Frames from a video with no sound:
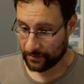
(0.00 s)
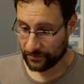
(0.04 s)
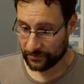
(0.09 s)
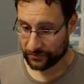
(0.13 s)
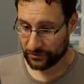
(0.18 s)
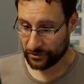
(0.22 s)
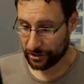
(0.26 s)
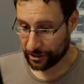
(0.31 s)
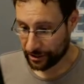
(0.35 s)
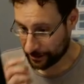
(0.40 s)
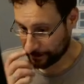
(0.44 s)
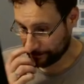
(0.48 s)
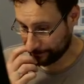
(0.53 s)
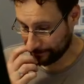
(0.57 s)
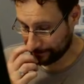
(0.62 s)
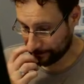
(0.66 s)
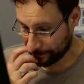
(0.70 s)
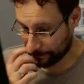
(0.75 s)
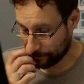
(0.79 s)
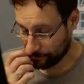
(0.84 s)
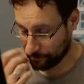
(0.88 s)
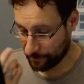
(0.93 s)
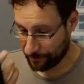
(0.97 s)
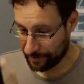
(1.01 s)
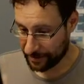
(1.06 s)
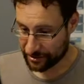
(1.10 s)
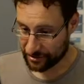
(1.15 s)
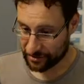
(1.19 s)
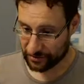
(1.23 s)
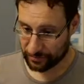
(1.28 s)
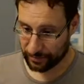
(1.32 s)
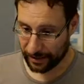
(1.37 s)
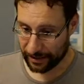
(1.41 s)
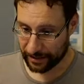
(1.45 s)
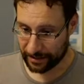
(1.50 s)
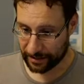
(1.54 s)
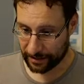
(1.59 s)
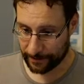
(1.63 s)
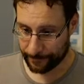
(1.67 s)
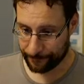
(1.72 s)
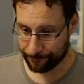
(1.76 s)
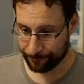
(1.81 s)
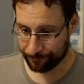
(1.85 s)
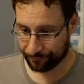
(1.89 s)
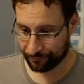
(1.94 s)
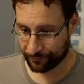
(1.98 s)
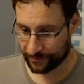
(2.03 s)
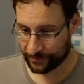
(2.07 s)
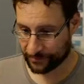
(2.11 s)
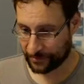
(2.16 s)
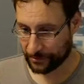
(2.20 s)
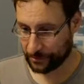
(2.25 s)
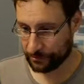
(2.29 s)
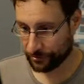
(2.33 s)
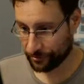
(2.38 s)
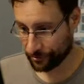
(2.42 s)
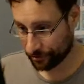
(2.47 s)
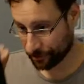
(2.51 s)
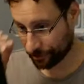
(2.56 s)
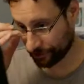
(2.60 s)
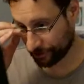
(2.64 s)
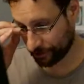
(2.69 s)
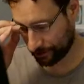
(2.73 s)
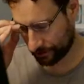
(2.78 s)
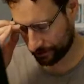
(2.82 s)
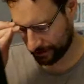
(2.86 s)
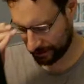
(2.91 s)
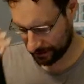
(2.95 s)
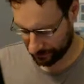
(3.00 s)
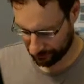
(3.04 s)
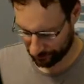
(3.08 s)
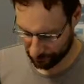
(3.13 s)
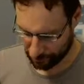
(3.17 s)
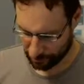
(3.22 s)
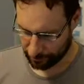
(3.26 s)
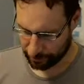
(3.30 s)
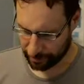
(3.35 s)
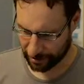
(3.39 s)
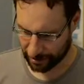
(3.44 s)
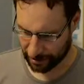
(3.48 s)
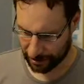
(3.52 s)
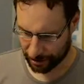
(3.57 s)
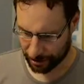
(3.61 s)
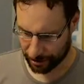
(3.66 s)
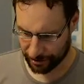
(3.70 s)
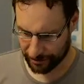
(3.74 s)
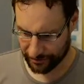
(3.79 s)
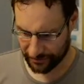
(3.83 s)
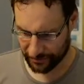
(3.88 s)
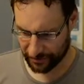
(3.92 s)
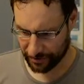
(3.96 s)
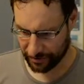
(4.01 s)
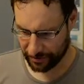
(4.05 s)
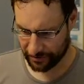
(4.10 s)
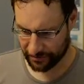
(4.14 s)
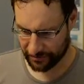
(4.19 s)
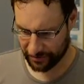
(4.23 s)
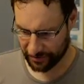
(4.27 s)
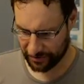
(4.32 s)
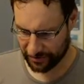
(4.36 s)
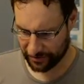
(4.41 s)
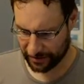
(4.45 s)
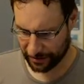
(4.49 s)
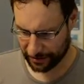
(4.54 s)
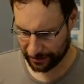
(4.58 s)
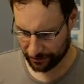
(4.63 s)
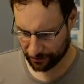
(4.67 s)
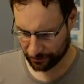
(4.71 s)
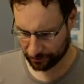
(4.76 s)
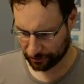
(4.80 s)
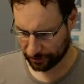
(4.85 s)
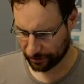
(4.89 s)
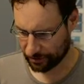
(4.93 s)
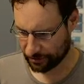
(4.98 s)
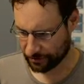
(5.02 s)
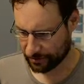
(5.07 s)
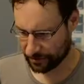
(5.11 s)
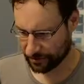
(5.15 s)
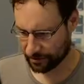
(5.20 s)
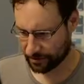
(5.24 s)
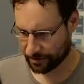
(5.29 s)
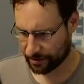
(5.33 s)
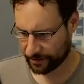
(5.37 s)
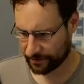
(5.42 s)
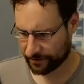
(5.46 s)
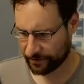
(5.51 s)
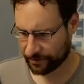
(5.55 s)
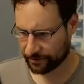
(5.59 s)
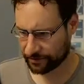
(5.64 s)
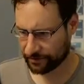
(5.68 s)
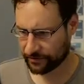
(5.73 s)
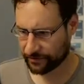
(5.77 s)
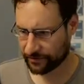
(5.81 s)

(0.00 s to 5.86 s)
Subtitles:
Yeah, Kirima patches welcome, the usual, yeah, new compiler, C, they totally didn't get that and